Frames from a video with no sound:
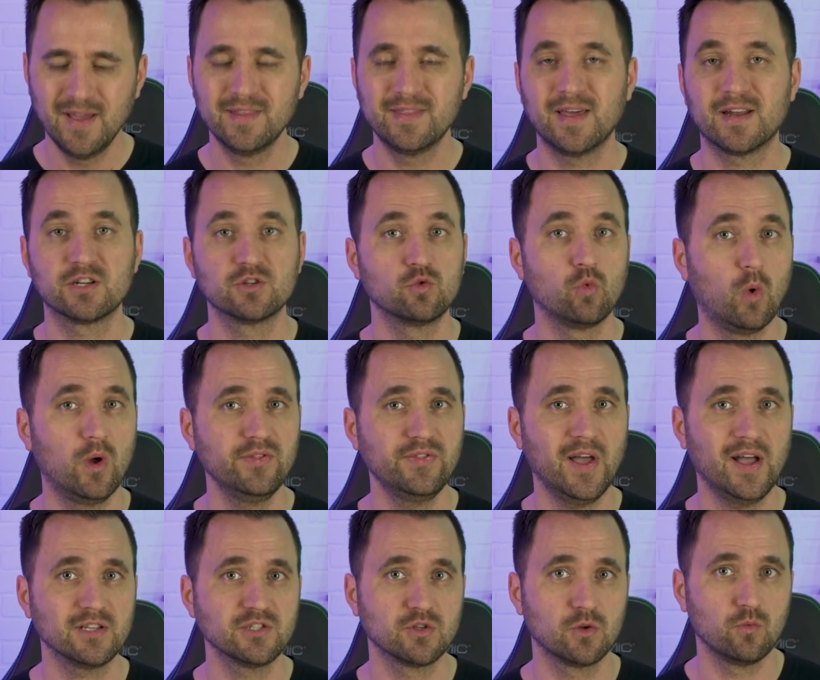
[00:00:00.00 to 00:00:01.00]
that is
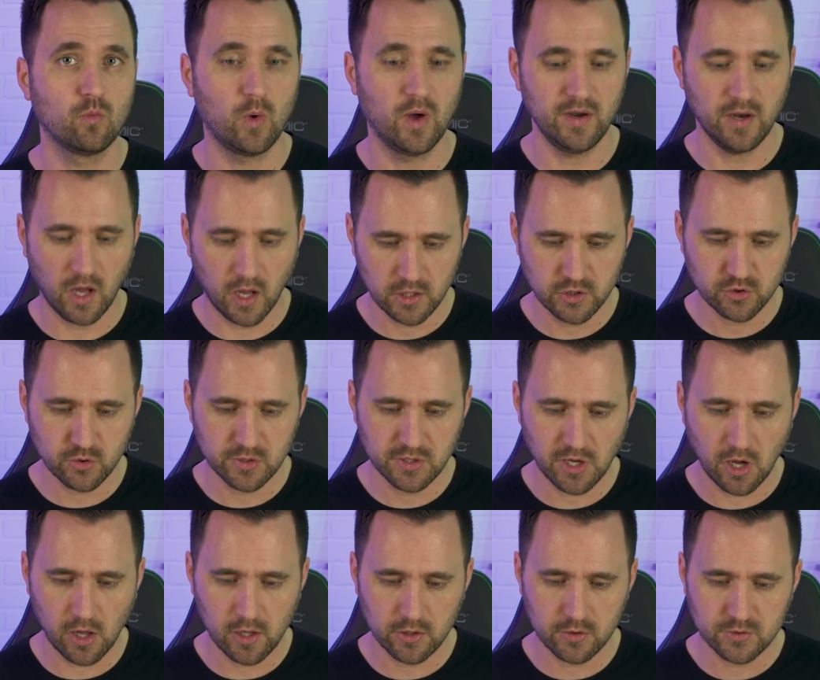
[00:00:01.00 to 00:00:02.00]

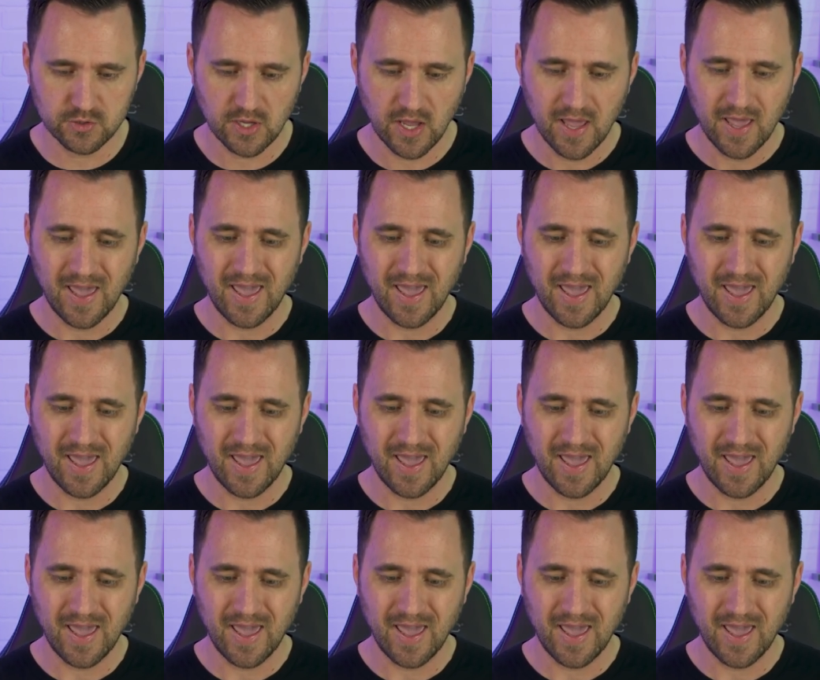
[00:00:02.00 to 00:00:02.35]
$1,100,